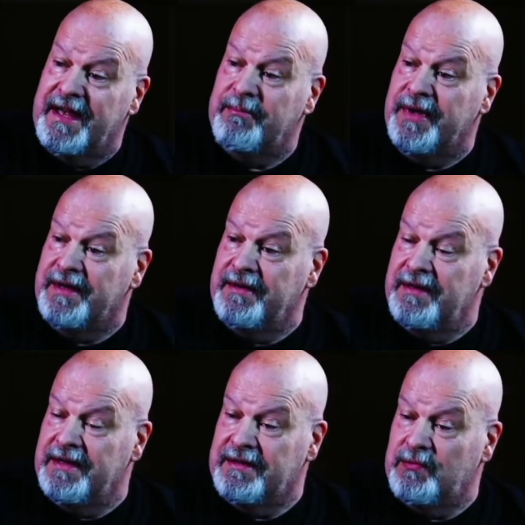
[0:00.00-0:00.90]
that, but
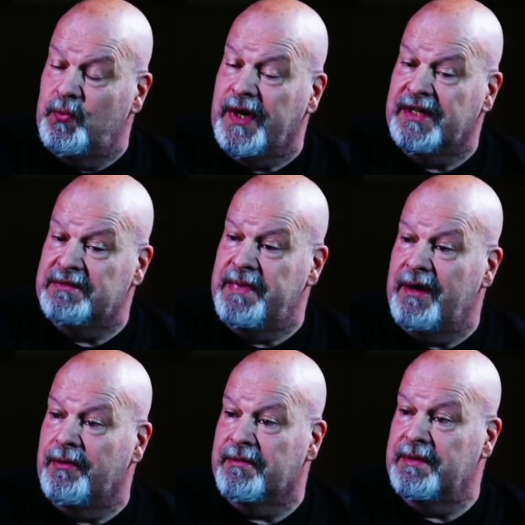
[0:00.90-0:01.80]
it rings a
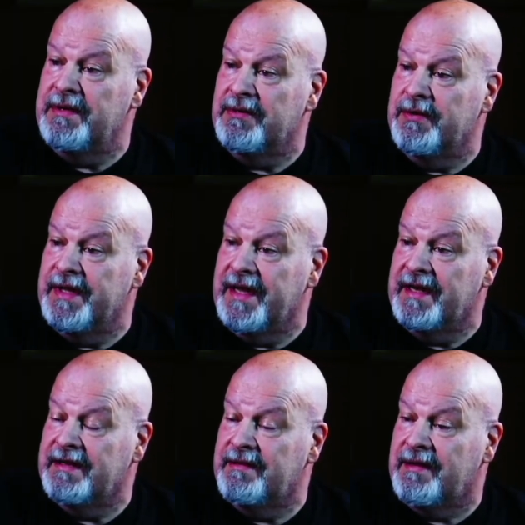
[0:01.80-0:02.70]
bell with me when
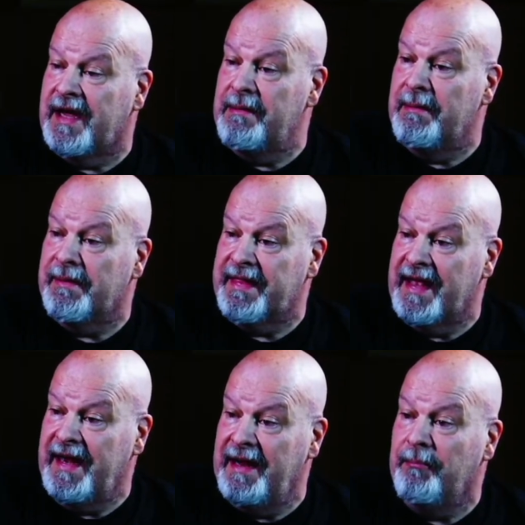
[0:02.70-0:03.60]
they came up with
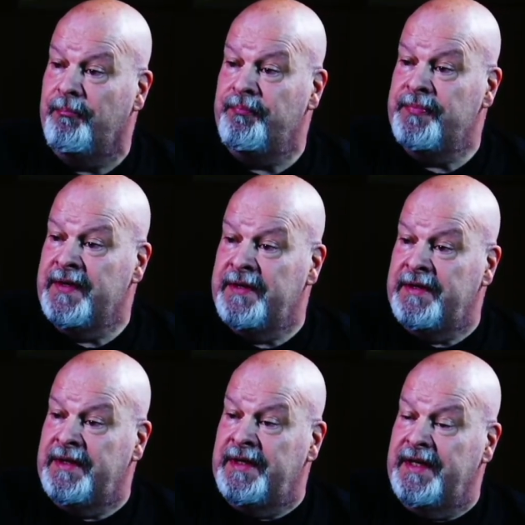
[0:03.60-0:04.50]
that name.
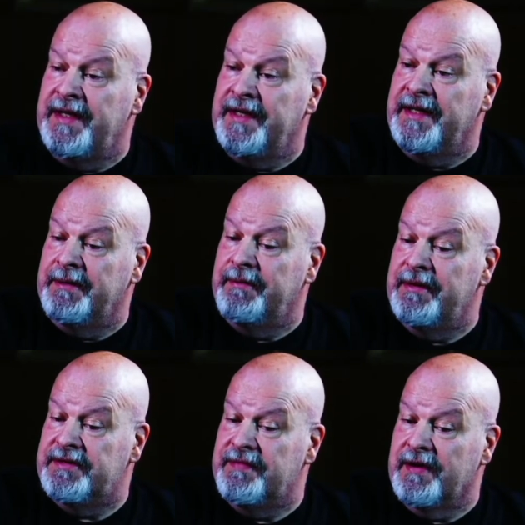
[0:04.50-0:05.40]
Yeah. And
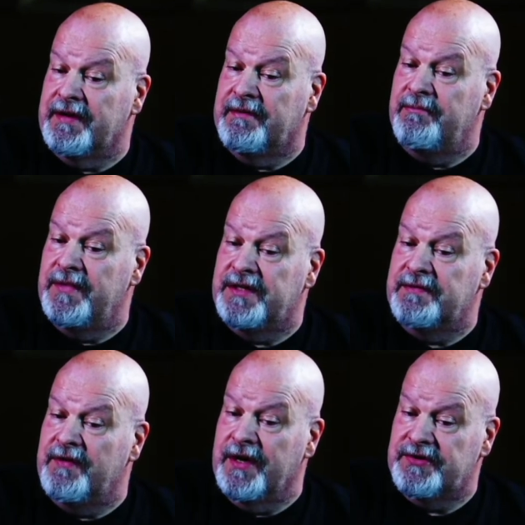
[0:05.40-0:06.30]
it's a
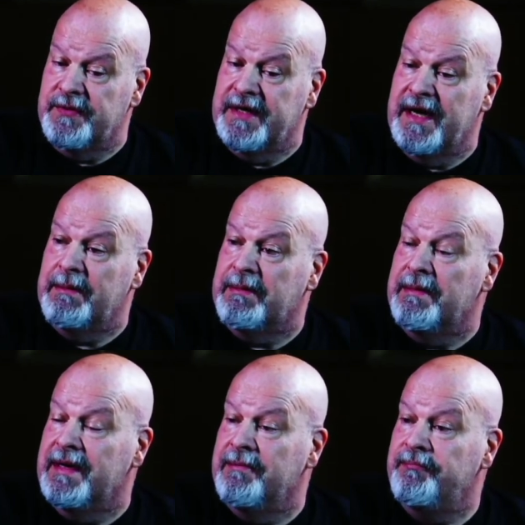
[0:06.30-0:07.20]
very sweet name
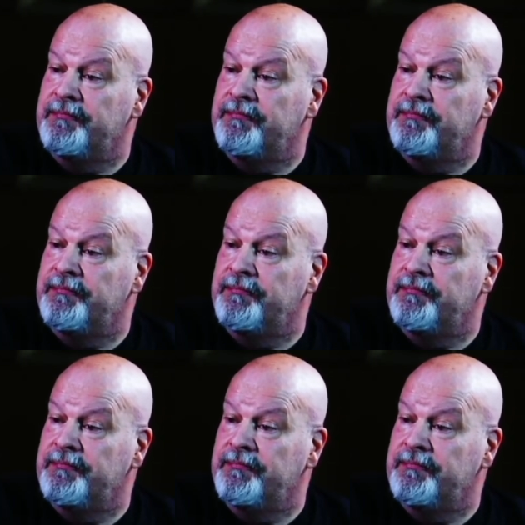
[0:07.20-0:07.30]
to me.